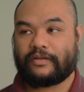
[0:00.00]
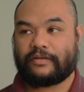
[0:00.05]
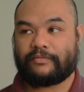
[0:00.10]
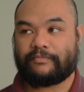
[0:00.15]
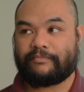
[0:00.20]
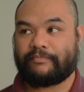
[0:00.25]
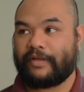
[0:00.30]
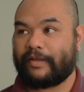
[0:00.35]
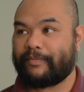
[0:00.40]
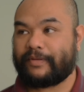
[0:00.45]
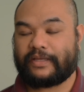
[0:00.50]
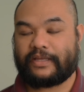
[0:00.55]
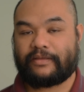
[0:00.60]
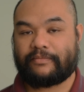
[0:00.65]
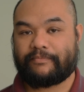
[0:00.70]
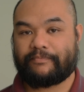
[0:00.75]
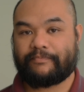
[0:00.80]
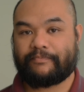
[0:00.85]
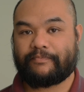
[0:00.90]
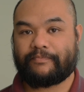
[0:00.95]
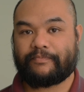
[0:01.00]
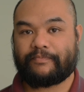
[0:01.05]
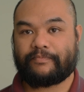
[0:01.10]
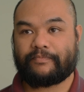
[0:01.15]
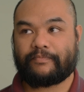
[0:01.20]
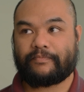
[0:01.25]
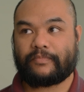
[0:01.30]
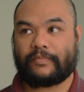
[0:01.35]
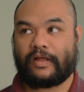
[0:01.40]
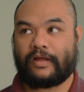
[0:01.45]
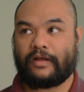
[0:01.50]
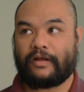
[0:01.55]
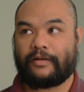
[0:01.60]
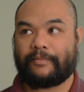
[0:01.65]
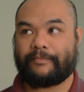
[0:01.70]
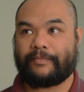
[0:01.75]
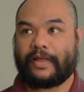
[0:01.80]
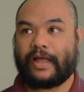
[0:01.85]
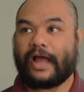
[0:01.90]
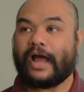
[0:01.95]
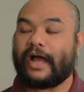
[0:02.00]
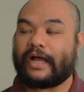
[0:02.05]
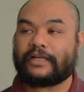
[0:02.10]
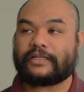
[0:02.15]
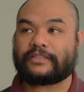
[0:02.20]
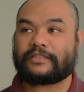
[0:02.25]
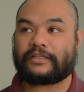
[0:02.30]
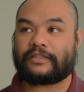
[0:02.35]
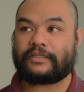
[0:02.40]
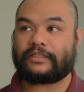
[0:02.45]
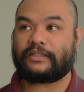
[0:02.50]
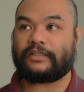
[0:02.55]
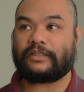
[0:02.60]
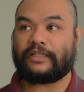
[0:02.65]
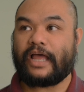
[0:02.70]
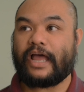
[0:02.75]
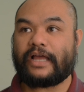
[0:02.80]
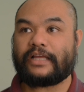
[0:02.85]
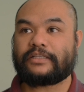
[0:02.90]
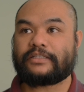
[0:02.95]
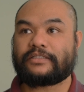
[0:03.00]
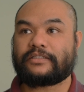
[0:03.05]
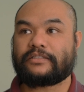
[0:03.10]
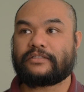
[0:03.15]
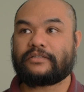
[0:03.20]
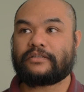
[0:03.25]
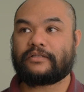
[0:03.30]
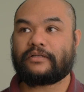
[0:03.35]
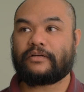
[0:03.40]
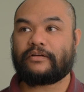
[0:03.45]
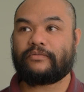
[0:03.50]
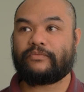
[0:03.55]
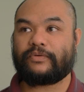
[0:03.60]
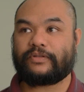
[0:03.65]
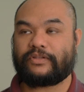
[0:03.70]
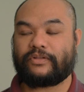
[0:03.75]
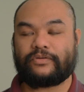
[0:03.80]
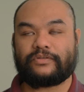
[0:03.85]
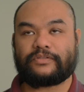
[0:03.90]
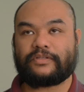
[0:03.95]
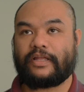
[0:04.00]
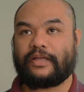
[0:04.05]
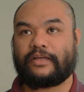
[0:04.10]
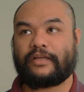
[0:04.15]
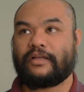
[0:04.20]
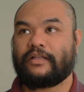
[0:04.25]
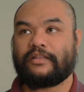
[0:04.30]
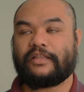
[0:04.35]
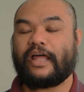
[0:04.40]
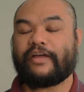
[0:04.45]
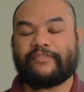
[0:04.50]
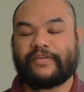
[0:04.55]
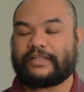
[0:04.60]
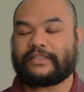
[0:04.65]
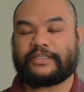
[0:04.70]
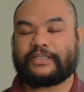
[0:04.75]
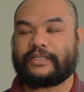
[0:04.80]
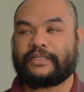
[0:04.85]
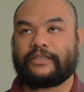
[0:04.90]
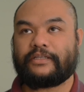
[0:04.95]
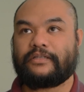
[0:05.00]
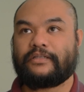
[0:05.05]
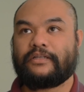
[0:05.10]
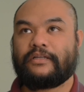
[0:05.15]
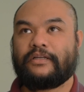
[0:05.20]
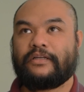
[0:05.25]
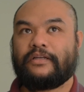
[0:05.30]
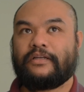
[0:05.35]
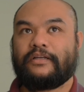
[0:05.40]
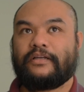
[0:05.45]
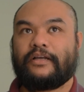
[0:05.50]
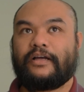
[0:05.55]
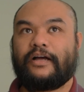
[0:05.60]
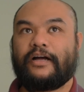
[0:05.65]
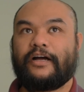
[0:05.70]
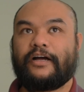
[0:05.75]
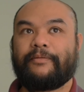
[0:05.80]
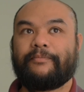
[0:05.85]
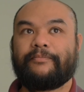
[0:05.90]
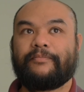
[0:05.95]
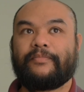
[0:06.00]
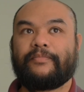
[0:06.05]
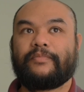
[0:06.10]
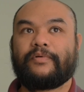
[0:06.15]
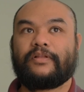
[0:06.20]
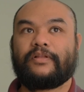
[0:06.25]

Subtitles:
maybe has a little less with those like live ND, high